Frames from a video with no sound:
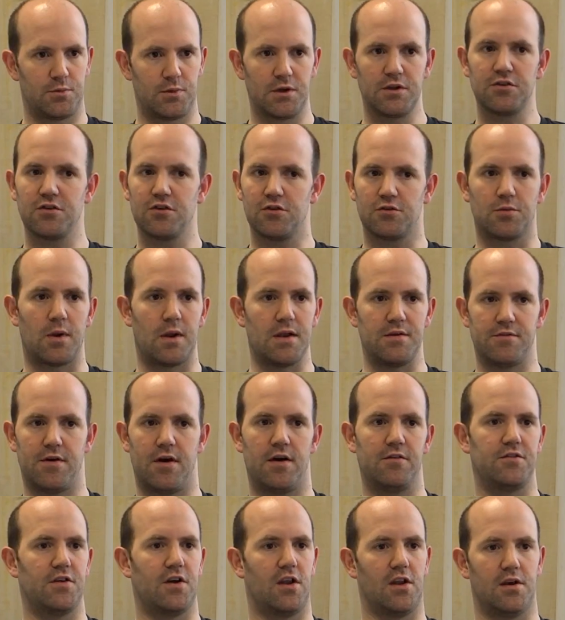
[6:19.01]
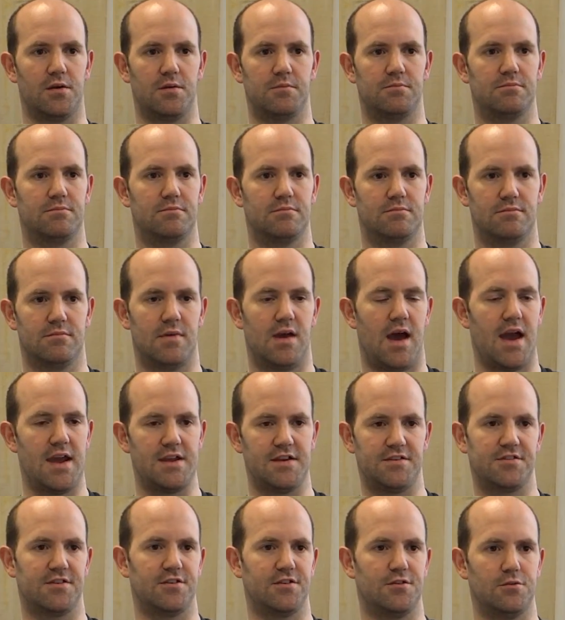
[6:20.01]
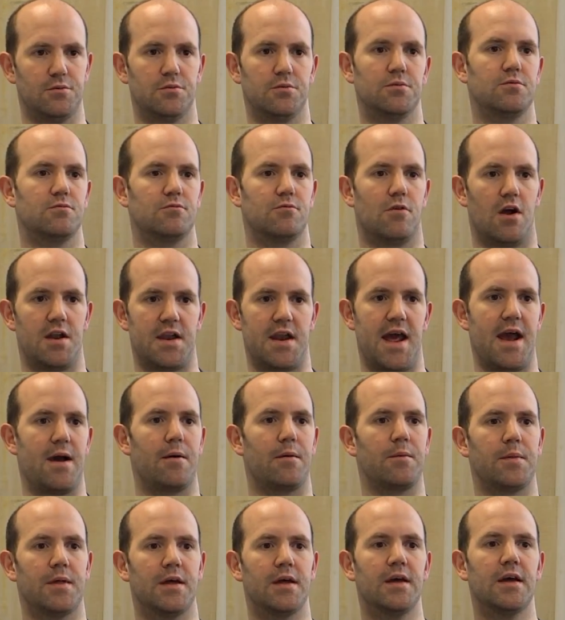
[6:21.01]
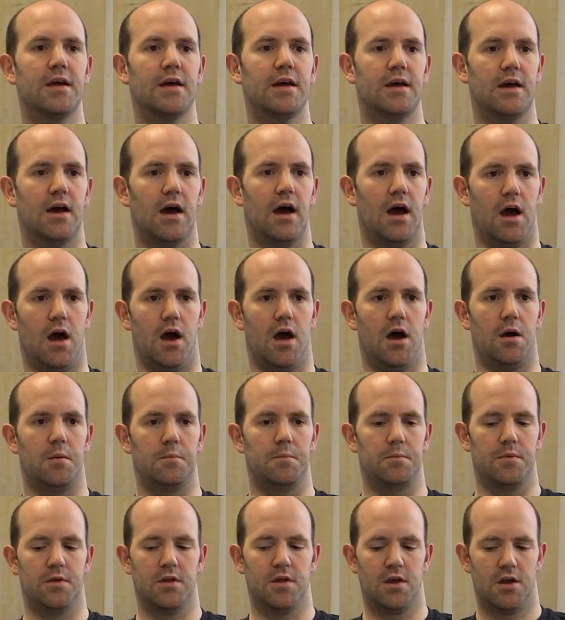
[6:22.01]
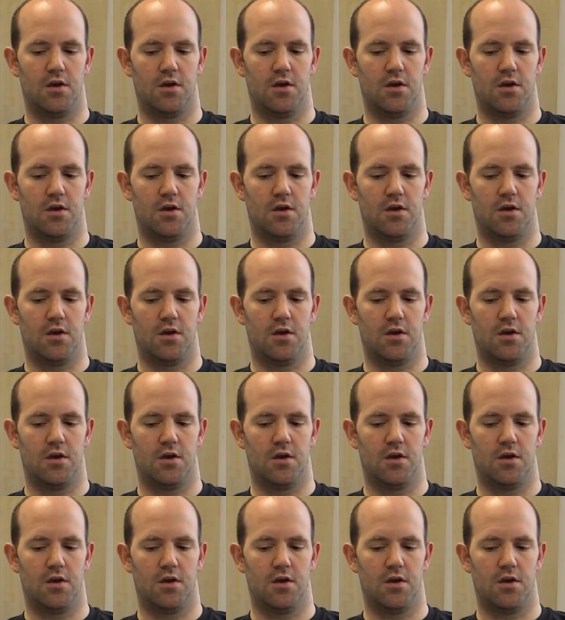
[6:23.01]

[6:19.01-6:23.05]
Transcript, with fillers: We could do a twenty five dollar A two right now. Um,